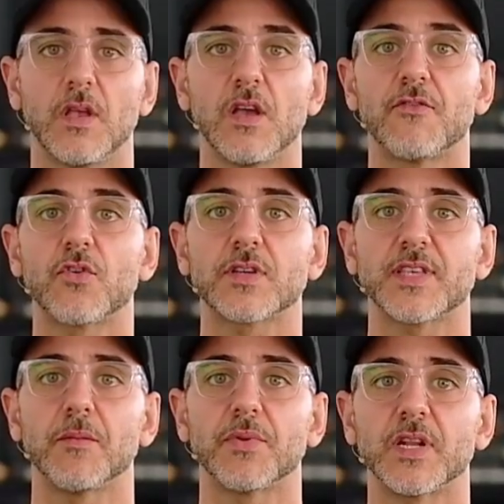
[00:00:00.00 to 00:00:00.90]
For
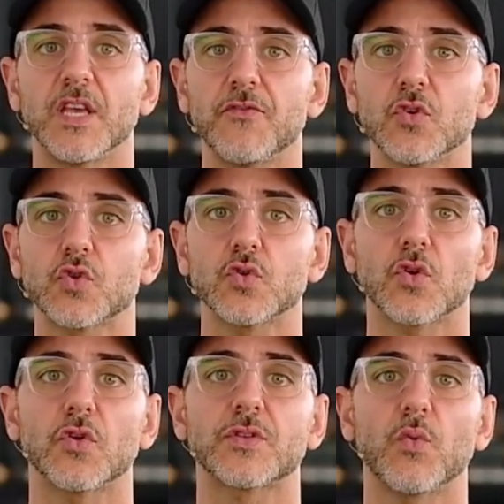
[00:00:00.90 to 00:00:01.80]
example, if you shoot
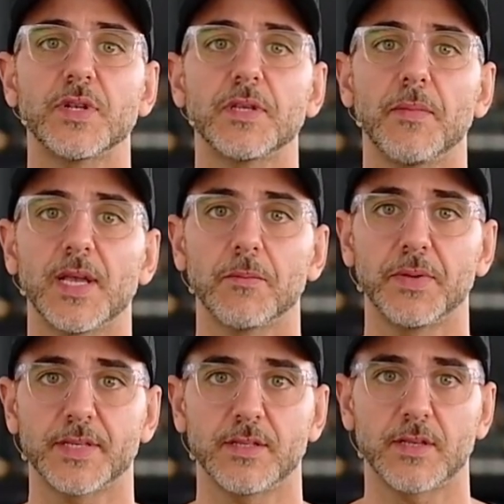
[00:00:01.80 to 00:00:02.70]
on a 20
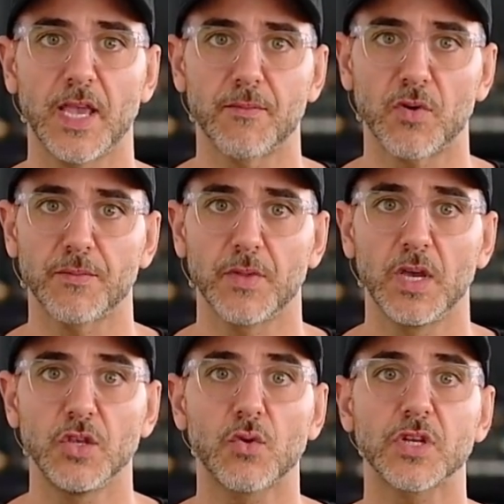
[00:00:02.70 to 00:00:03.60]
megapixel camera,
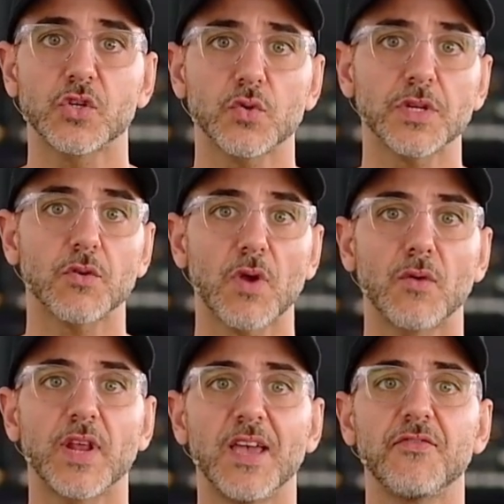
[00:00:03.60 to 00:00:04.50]
you can shoot it
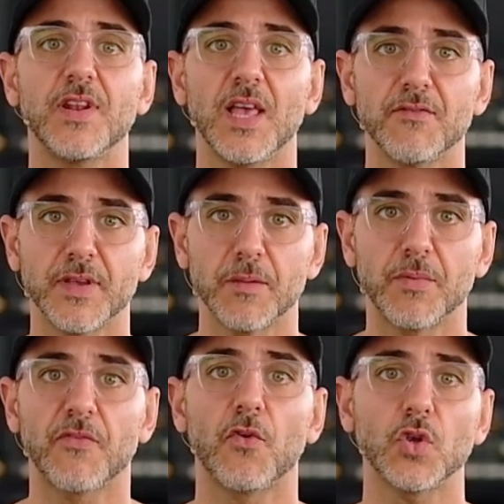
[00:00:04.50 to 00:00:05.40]
around f11
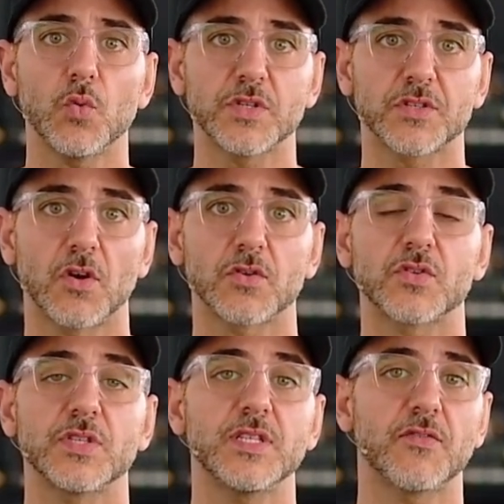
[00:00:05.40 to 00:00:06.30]
before you will start to
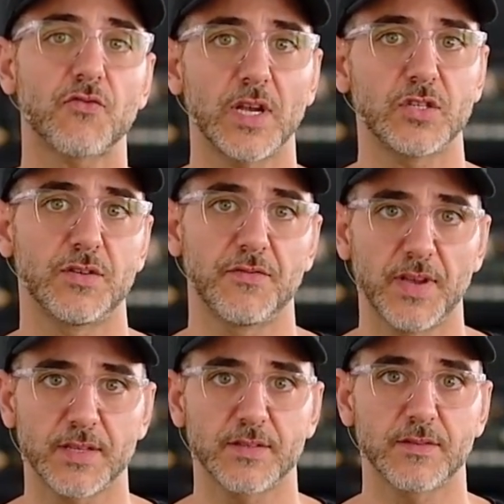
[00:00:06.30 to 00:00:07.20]
see diffraction
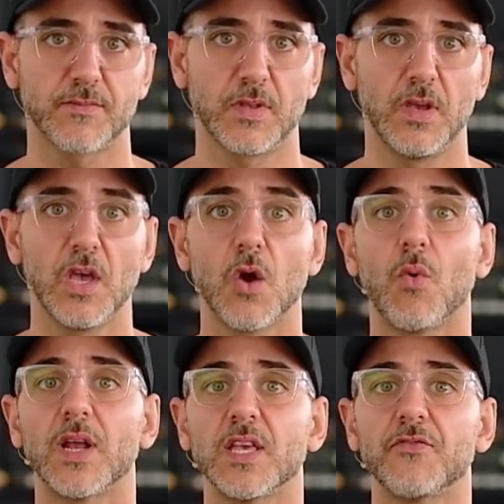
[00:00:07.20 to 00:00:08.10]
effects.
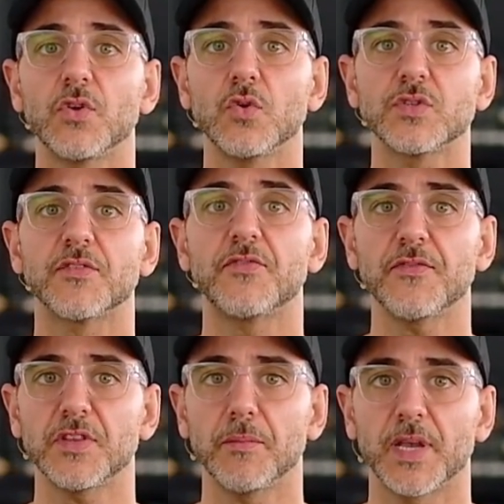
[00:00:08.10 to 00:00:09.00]
While if you use a
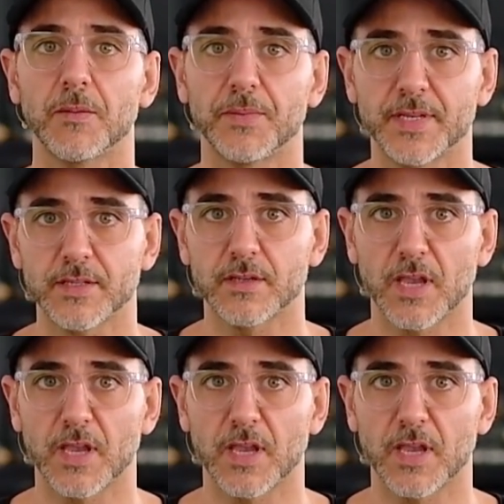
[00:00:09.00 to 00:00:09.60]
50 megapixel